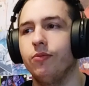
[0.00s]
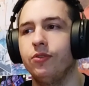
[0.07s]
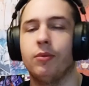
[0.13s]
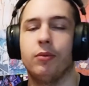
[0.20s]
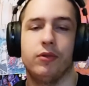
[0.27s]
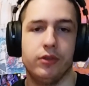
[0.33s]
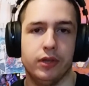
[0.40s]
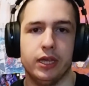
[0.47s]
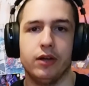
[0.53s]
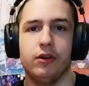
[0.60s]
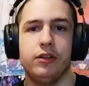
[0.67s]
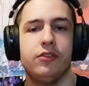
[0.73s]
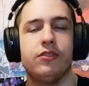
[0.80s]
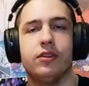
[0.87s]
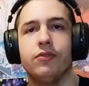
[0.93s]
some of the
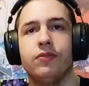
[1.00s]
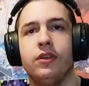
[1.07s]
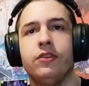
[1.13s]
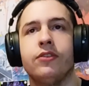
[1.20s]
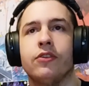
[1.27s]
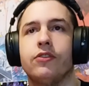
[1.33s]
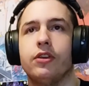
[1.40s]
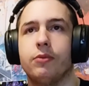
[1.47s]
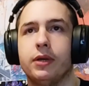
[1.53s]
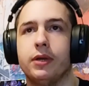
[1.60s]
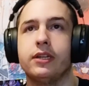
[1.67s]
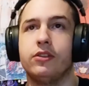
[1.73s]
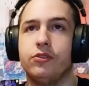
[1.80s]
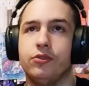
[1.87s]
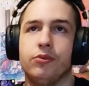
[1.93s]
early stuff Nijisanji
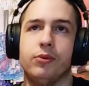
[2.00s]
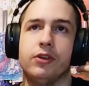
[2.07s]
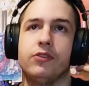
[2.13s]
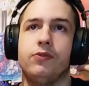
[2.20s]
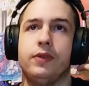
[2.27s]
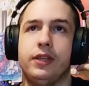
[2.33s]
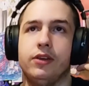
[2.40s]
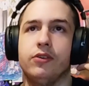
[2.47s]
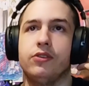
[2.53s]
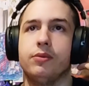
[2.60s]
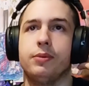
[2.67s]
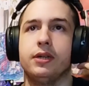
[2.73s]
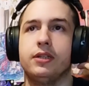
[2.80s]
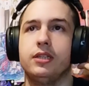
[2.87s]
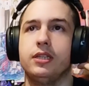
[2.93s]
reacted to was videos
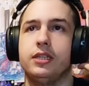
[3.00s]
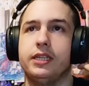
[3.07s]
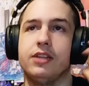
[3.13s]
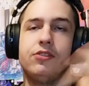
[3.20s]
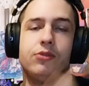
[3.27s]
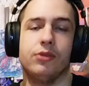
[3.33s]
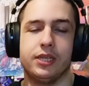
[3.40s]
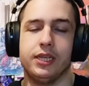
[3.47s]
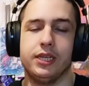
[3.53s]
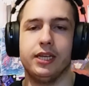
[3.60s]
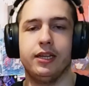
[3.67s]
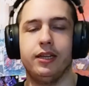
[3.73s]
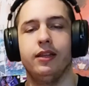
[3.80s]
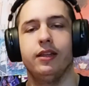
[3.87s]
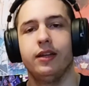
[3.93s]
about
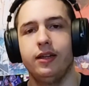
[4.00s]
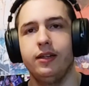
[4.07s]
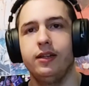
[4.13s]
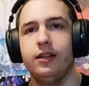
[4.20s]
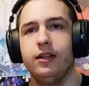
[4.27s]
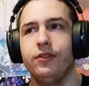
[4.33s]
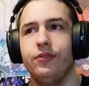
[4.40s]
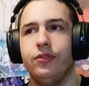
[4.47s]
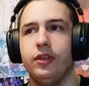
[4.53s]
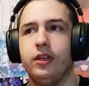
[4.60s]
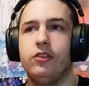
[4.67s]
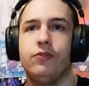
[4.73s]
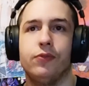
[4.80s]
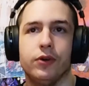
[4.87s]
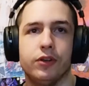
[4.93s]
Genzuki and
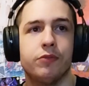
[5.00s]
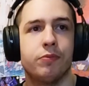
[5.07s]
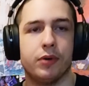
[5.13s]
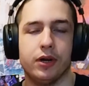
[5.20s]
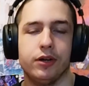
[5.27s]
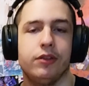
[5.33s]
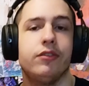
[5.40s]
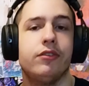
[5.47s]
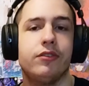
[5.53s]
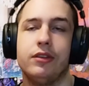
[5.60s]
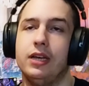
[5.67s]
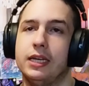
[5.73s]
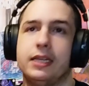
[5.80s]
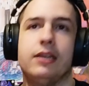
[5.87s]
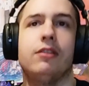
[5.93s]
his voice prowess,
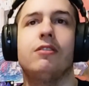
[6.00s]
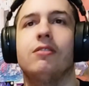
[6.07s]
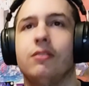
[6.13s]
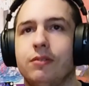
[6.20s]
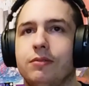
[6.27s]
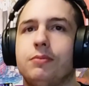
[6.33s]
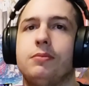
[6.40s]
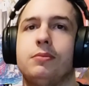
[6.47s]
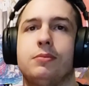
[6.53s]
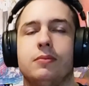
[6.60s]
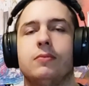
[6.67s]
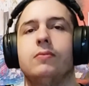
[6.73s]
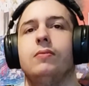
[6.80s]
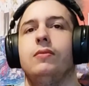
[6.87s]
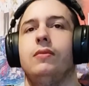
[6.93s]
I guess.
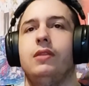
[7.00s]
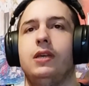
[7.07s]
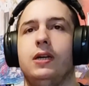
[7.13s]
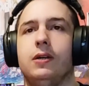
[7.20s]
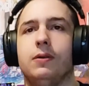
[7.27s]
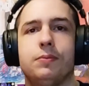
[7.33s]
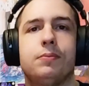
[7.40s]
Yeah.